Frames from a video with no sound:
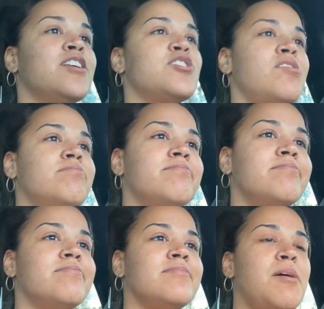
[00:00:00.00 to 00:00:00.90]
So,
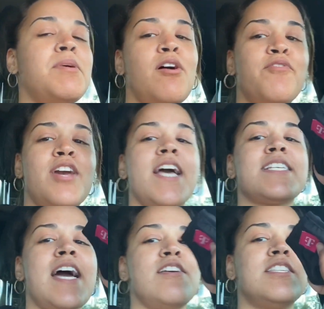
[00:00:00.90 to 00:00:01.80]
let me know if you guys
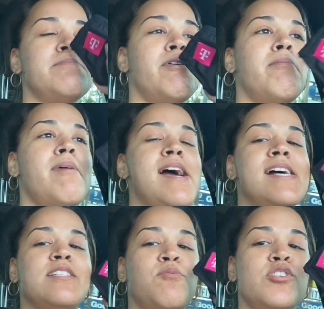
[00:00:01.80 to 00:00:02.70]
got your T-Mobile
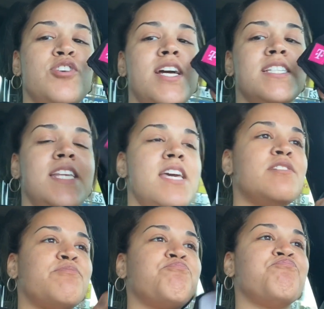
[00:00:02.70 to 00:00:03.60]
mask and what you guys
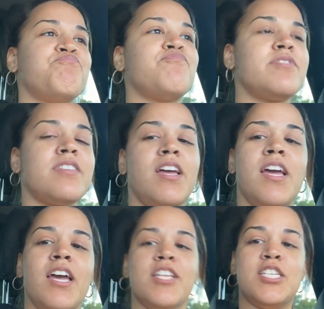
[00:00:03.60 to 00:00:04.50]
think.
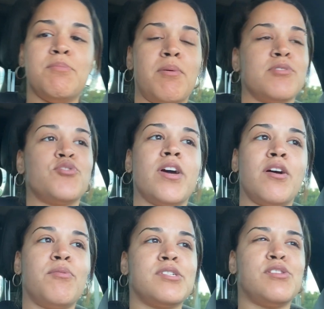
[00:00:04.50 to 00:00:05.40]
T-Mobile's trying to
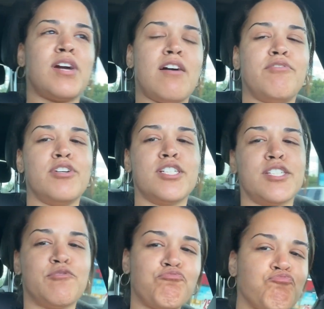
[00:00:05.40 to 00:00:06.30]
always look out for
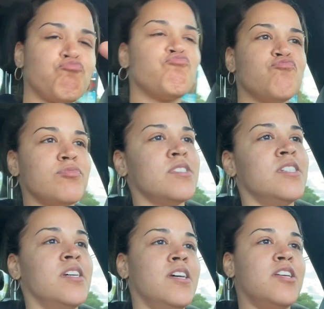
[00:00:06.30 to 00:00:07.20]
us.
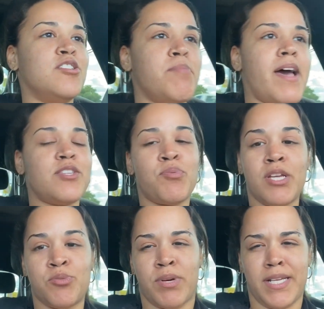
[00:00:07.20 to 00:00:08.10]
Too bad
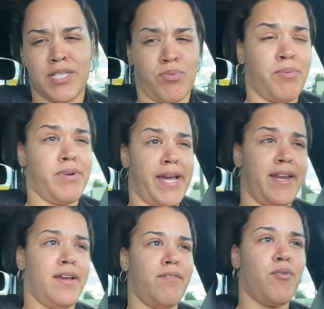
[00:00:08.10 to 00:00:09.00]
2020 is what we're
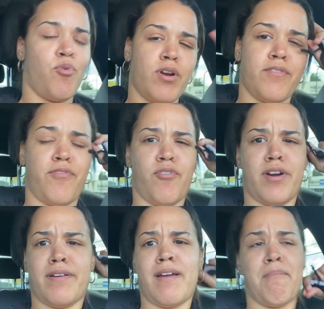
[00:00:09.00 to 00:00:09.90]
getting rewarded
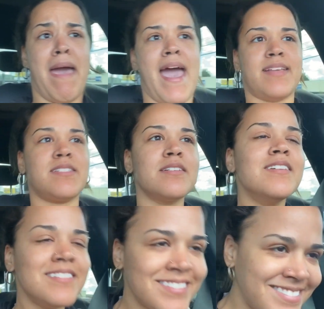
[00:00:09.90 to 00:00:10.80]
for, a mask.
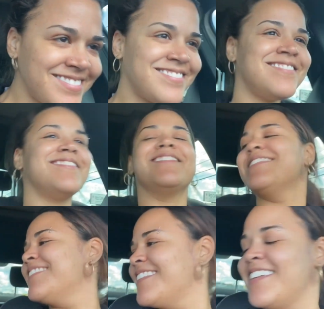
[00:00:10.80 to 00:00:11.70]
let
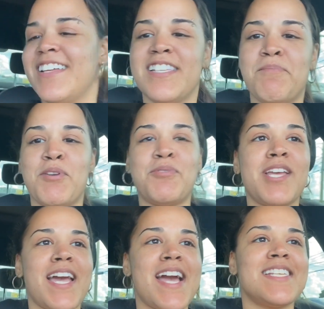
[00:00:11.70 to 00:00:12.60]
me know what
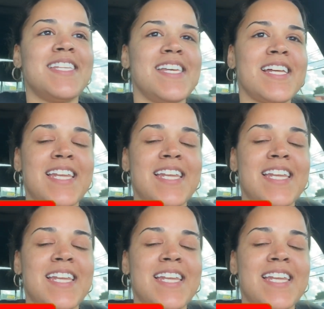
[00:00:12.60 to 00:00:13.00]
you guys think.